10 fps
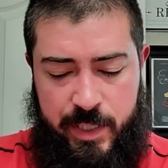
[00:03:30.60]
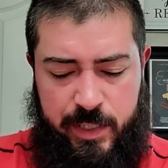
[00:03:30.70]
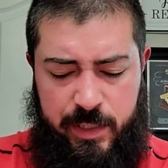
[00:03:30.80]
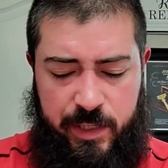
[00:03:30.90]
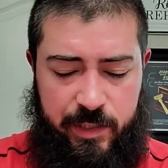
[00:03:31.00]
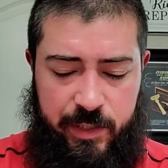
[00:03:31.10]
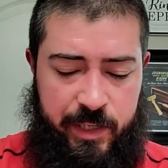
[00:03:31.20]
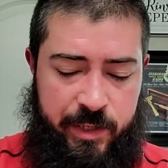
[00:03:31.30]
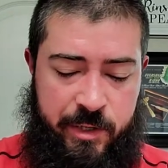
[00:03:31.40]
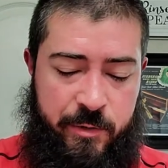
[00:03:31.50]
Luckily,
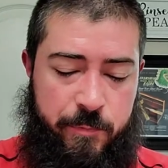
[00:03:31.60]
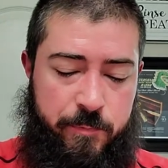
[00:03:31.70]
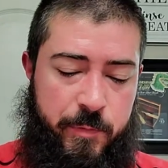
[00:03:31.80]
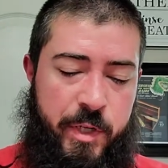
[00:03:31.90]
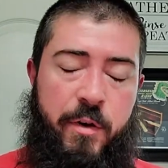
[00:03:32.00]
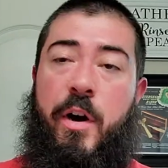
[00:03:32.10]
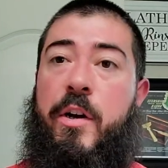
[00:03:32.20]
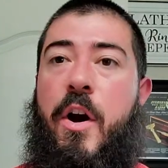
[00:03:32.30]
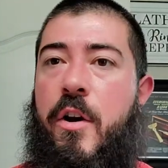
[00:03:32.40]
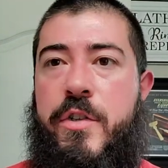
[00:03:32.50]
you know, you know, our
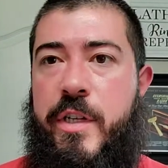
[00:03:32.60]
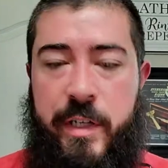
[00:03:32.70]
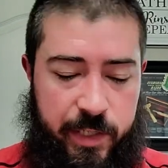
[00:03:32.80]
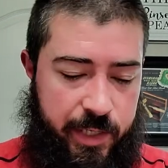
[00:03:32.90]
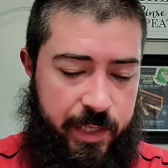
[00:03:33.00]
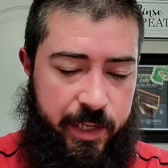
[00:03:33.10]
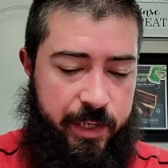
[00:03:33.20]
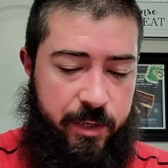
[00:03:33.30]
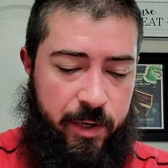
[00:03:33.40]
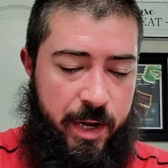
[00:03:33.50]
cars didn't get hit,
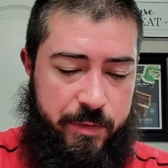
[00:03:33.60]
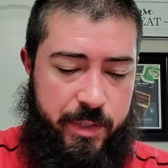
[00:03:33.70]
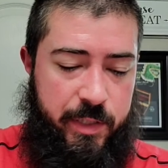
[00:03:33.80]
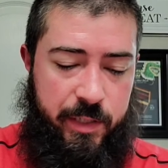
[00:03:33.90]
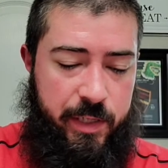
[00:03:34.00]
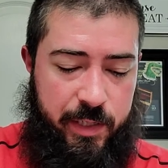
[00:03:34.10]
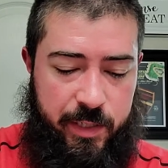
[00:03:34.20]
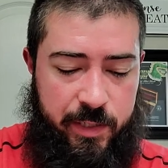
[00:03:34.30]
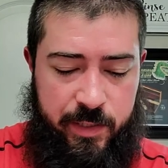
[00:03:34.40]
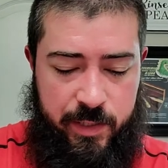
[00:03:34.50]
our house didn't get
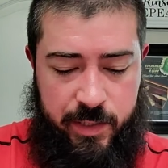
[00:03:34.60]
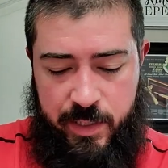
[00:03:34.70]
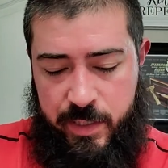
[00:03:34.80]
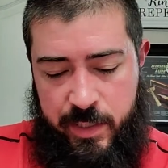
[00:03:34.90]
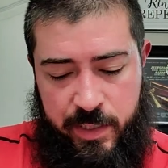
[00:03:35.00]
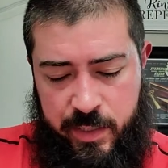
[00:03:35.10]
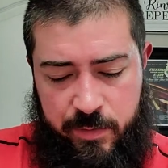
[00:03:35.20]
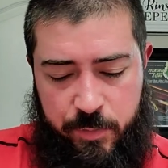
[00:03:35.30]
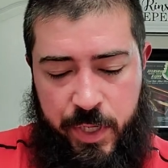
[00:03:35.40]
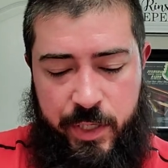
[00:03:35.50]
hit.
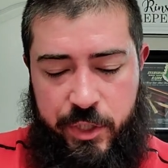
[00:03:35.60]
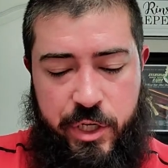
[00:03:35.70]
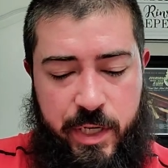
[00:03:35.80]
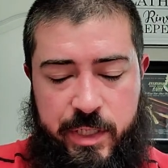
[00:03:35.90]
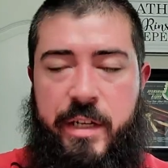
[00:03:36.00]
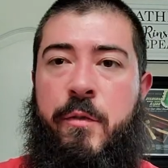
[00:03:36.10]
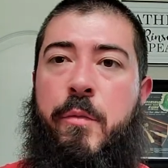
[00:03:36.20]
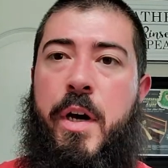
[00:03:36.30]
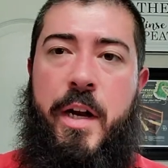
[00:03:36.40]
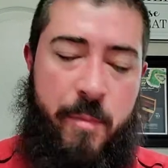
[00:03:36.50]
But just a,
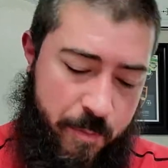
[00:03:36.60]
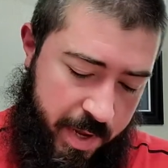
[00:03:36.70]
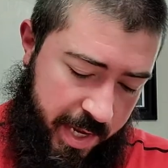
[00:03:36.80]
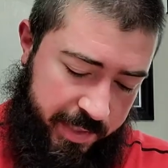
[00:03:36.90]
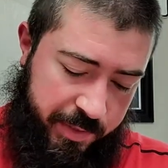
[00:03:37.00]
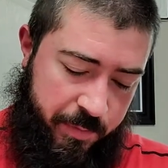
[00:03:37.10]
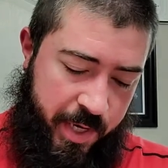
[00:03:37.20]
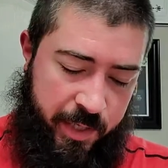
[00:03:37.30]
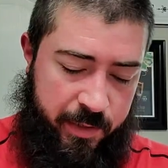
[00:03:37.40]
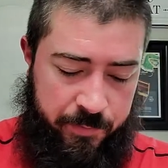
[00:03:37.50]
what a mess,
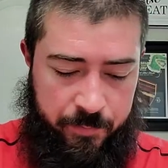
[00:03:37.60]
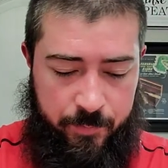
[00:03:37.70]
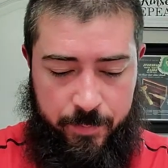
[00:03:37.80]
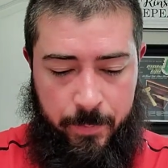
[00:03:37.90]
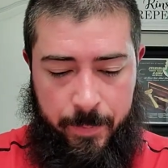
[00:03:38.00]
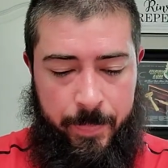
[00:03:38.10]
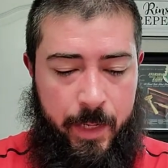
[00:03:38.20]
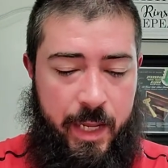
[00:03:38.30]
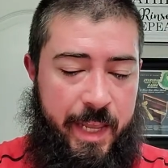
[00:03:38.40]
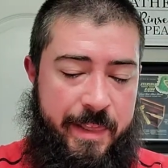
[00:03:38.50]
man.
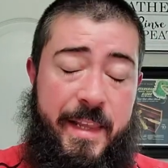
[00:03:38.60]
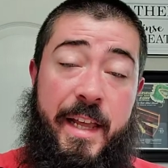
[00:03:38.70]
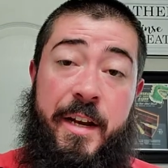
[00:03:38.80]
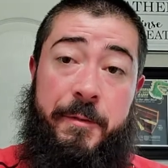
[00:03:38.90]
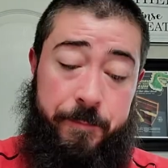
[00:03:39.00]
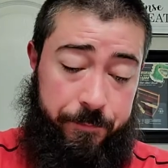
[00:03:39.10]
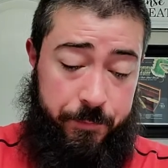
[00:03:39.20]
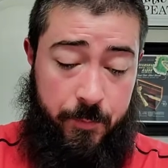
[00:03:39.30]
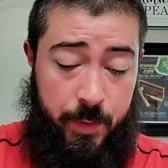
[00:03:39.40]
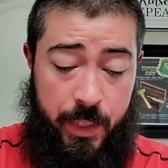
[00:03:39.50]
And then
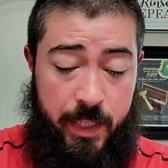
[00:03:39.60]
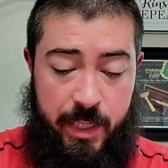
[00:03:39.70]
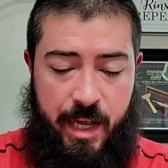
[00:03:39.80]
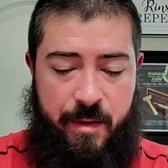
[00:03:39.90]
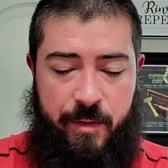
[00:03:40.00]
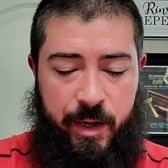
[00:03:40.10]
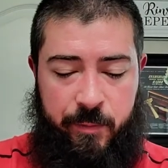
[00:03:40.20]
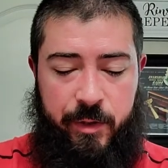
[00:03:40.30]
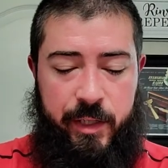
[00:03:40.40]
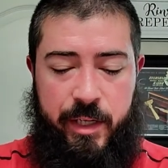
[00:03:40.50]
uh, I'm
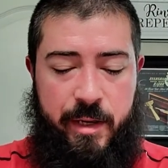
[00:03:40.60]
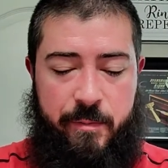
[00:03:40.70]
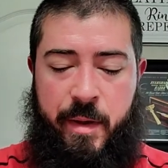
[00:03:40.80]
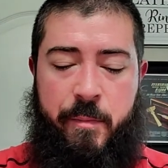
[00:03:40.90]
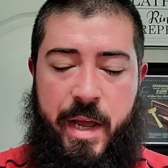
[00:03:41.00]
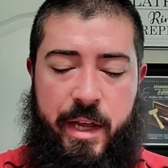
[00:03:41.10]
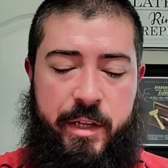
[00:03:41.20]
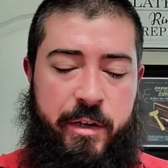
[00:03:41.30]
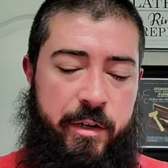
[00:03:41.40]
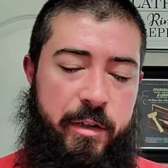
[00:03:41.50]
cleaning up my
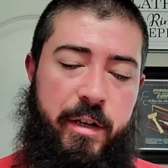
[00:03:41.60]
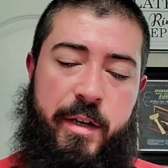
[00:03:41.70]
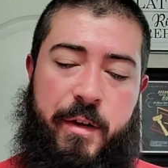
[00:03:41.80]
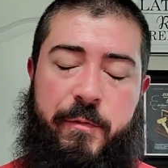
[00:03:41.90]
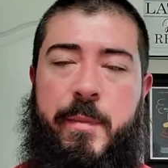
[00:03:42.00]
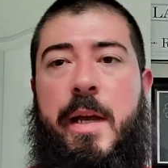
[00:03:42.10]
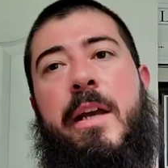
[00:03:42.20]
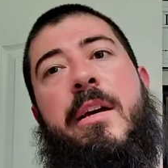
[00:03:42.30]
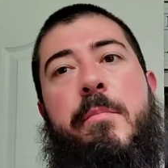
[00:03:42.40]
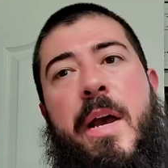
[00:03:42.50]
backyard, looking off my
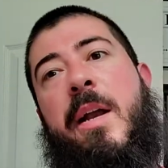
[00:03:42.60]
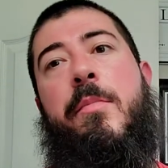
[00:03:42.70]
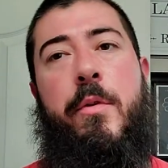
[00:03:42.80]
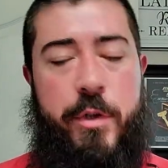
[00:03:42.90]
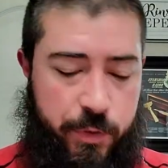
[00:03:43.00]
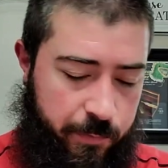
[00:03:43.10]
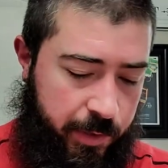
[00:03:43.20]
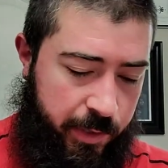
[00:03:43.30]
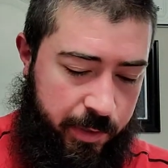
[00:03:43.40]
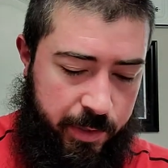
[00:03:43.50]
uh, back porch over
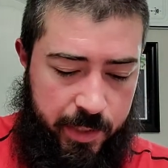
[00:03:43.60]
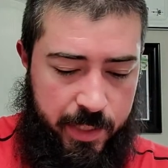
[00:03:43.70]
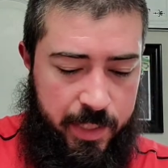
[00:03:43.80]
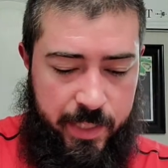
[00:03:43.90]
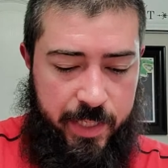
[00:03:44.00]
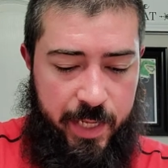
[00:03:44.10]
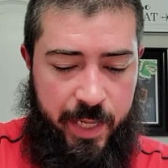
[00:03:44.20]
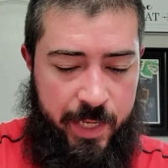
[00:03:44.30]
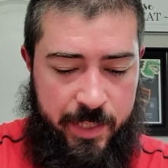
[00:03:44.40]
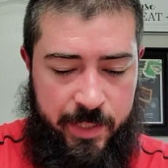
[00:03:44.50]
here,
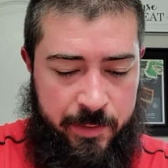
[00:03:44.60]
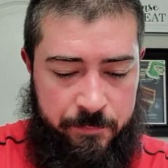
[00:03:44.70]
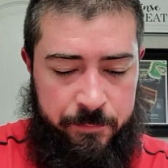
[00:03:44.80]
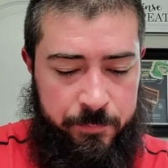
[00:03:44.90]
and um,